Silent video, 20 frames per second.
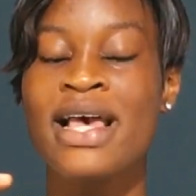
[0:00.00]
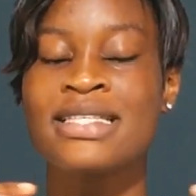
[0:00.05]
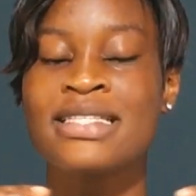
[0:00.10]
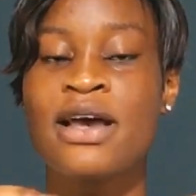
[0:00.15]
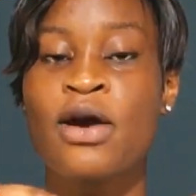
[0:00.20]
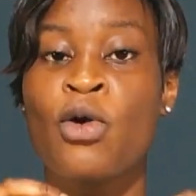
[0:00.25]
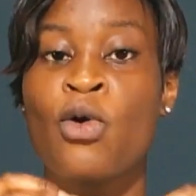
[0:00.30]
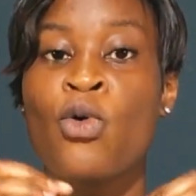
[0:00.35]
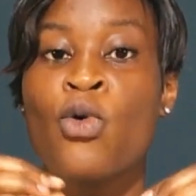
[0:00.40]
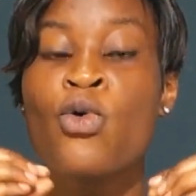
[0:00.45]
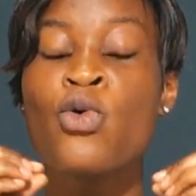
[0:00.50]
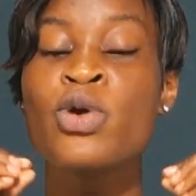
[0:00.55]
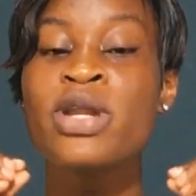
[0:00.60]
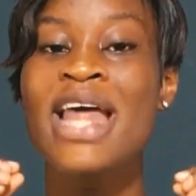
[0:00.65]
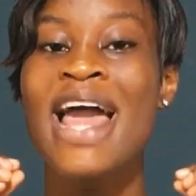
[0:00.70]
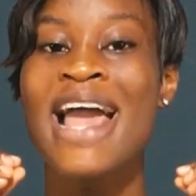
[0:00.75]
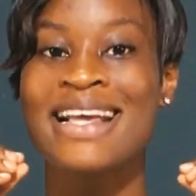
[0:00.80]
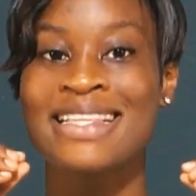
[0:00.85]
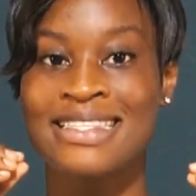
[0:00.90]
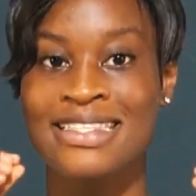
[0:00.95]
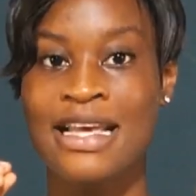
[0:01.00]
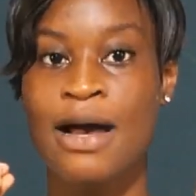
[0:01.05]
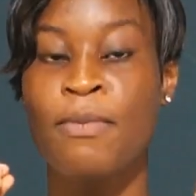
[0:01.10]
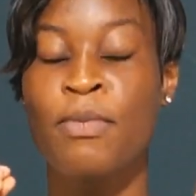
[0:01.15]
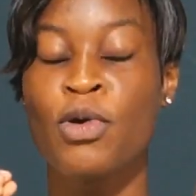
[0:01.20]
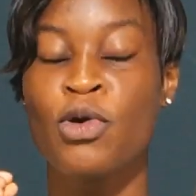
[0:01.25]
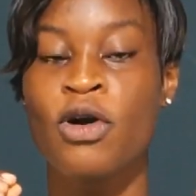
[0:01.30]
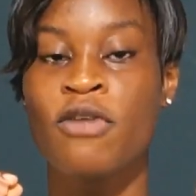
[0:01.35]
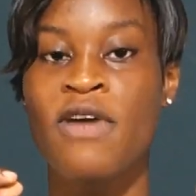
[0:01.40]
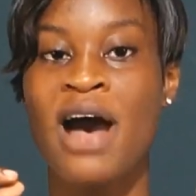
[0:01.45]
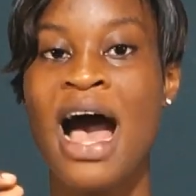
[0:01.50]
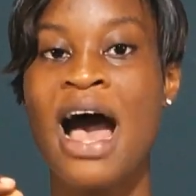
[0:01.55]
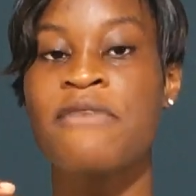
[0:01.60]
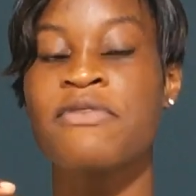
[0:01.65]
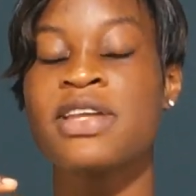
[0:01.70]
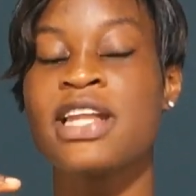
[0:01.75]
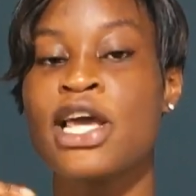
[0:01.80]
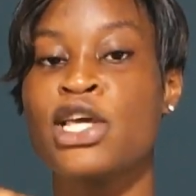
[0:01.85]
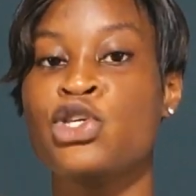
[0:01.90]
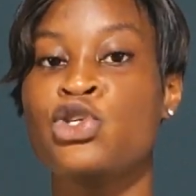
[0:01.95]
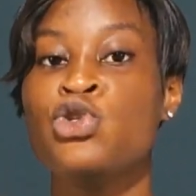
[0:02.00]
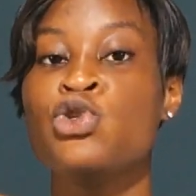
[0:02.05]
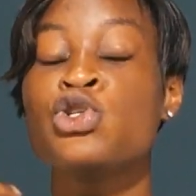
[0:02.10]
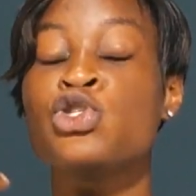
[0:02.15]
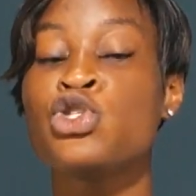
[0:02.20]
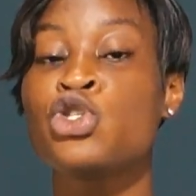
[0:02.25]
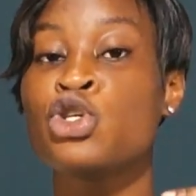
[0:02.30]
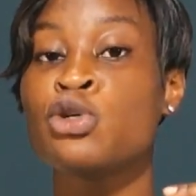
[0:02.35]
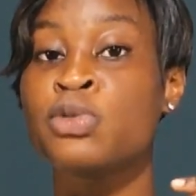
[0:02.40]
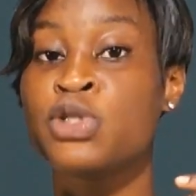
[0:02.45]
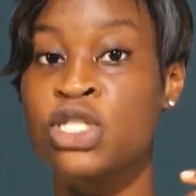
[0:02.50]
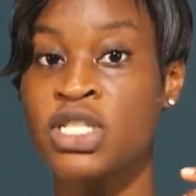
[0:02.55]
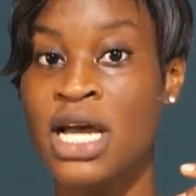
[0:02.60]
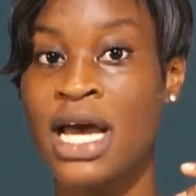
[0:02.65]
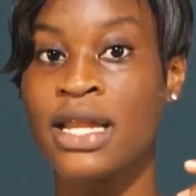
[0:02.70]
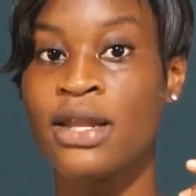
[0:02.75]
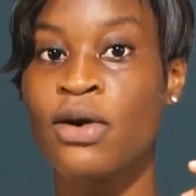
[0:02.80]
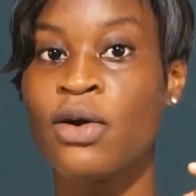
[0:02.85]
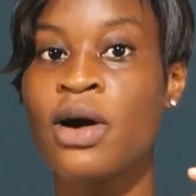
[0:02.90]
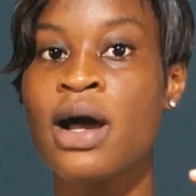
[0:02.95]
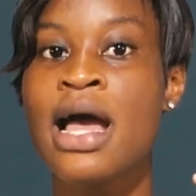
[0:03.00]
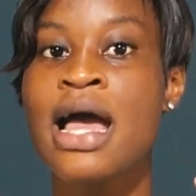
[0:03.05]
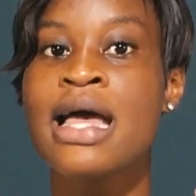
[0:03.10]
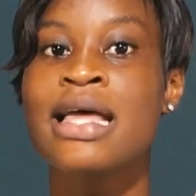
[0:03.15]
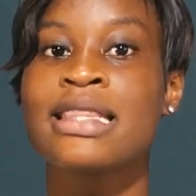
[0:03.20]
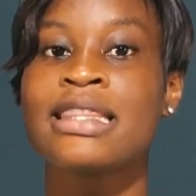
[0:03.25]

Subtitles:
is a good example of having a YouTube channel